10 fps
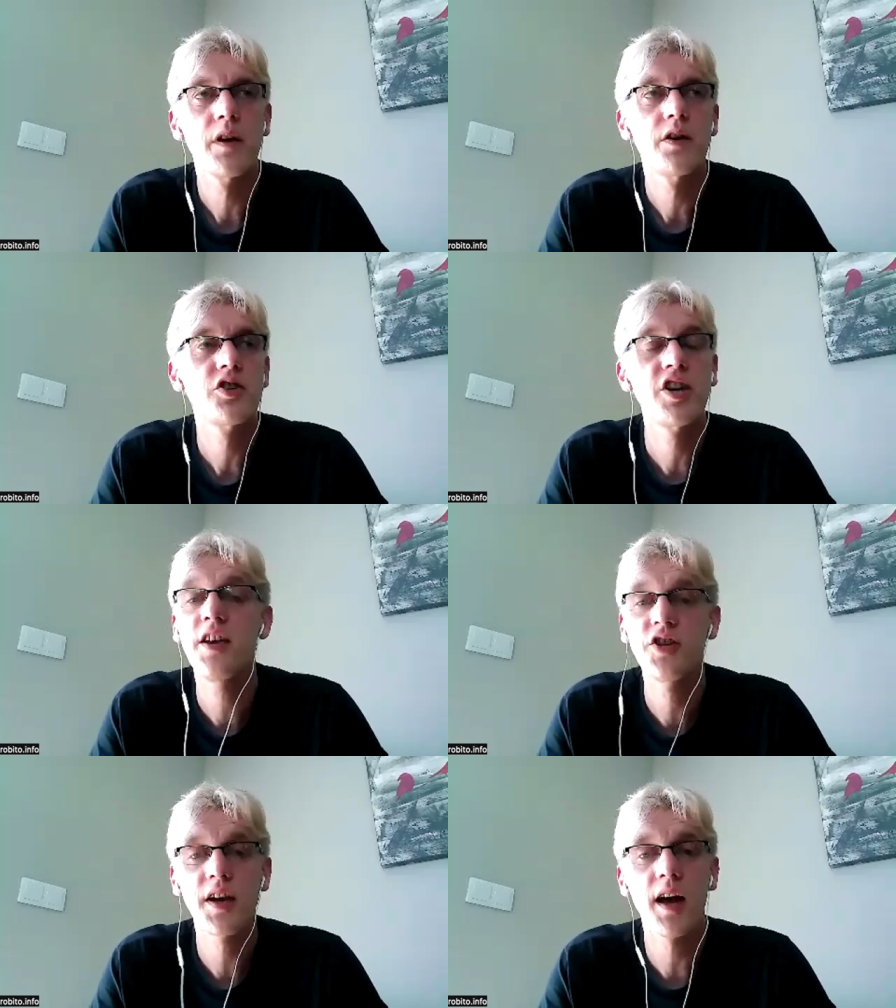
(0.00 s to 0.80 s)

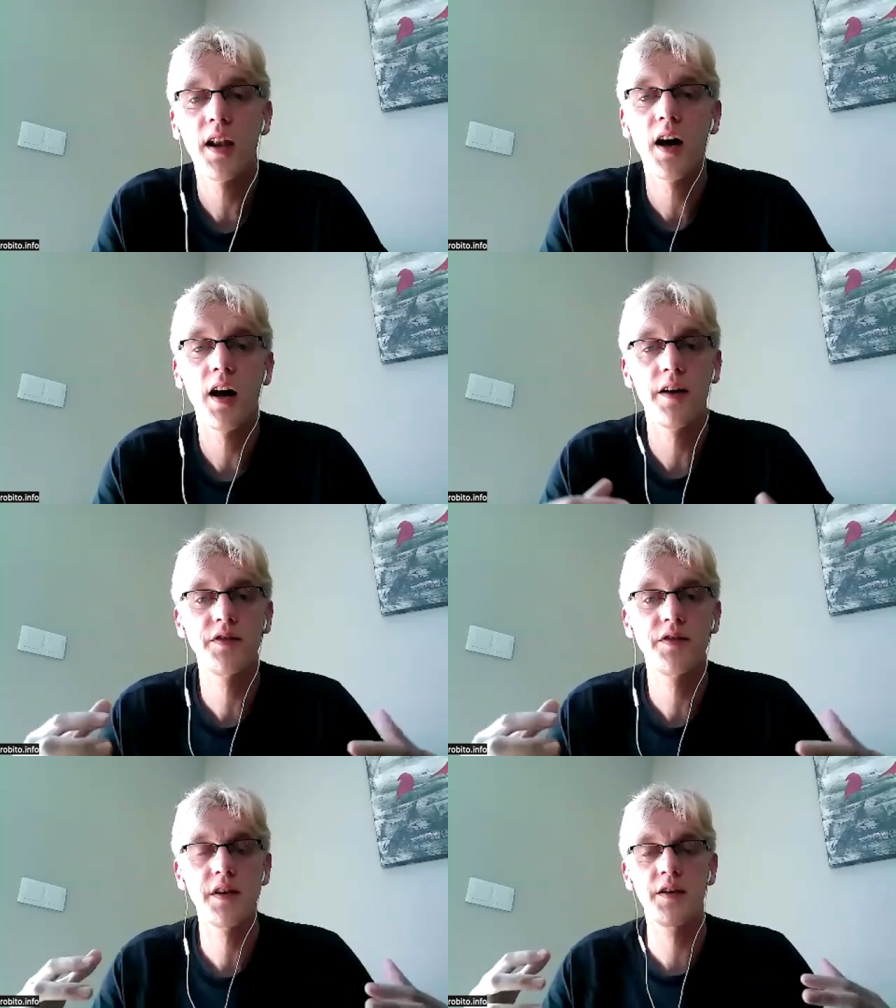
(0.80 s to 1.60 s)
changing our
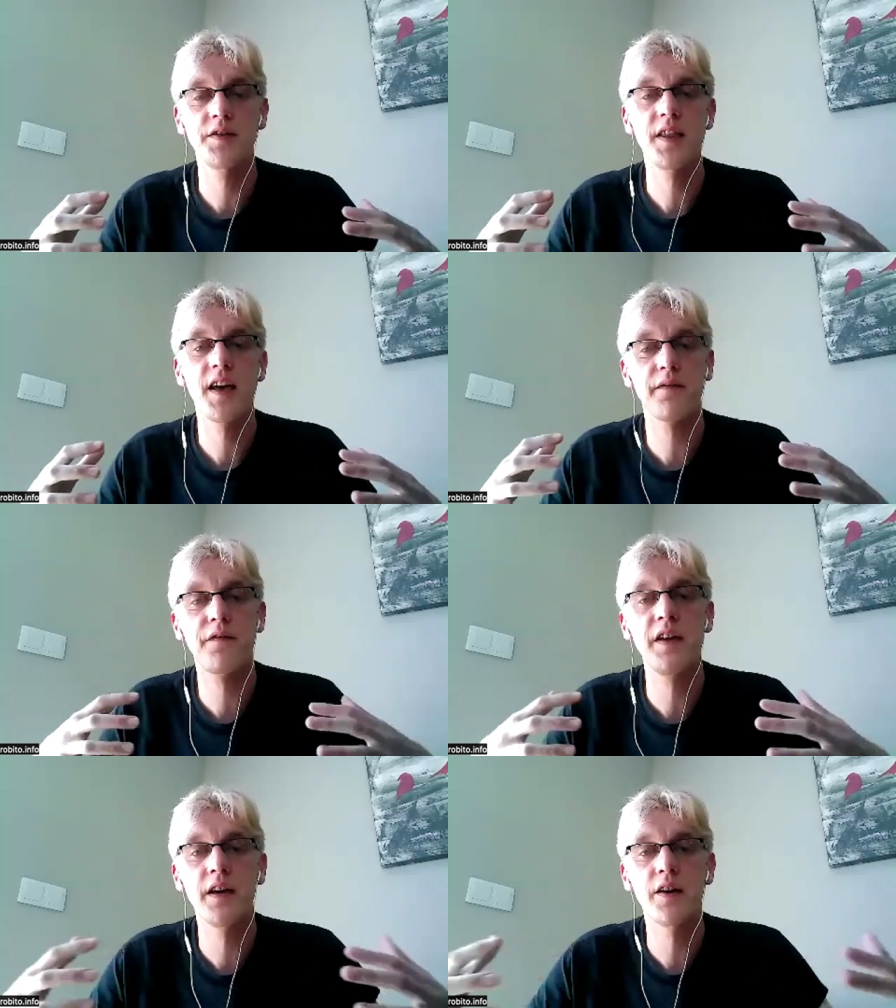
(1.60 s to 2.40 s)
lives is that
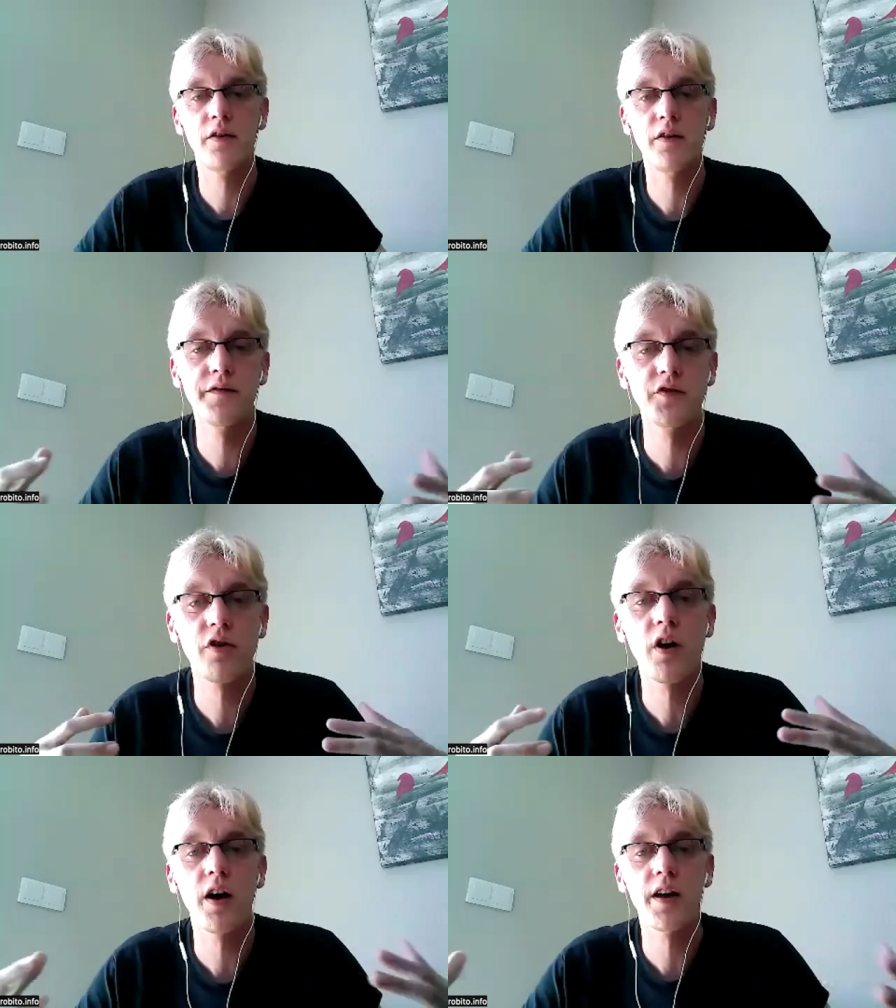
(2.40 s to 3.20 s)
fear of
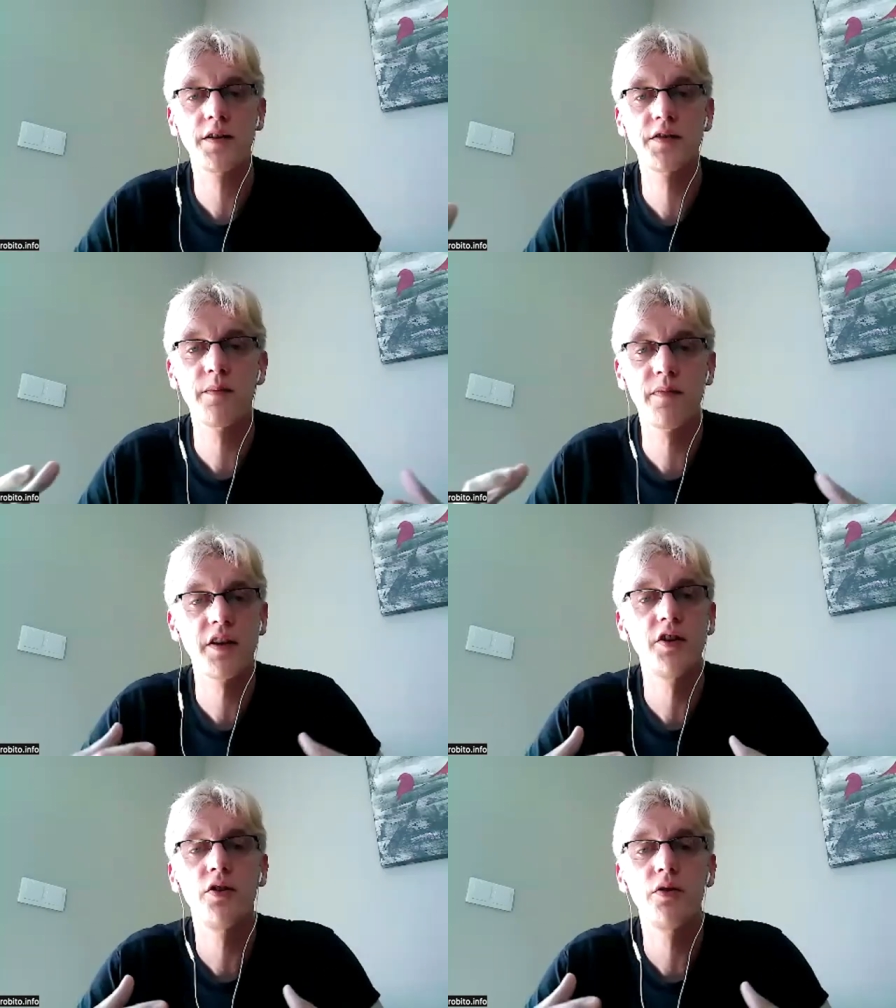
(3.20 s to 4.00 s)
trying
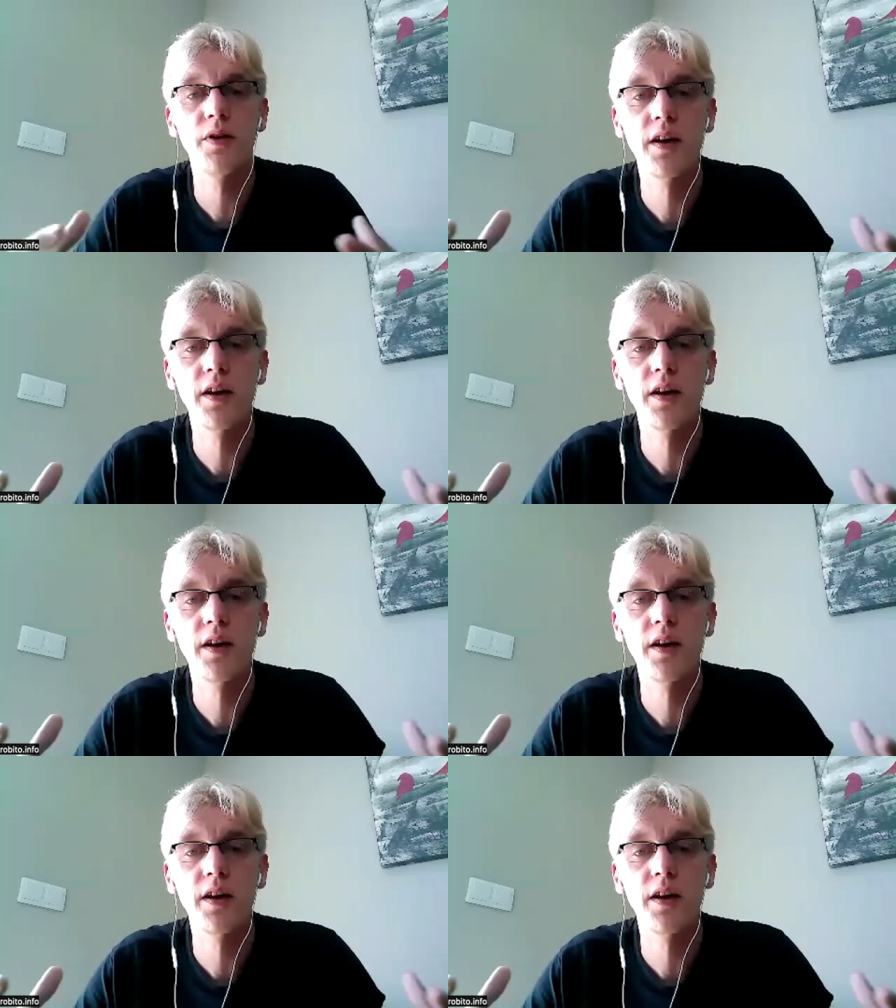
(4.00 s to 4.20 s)
something new,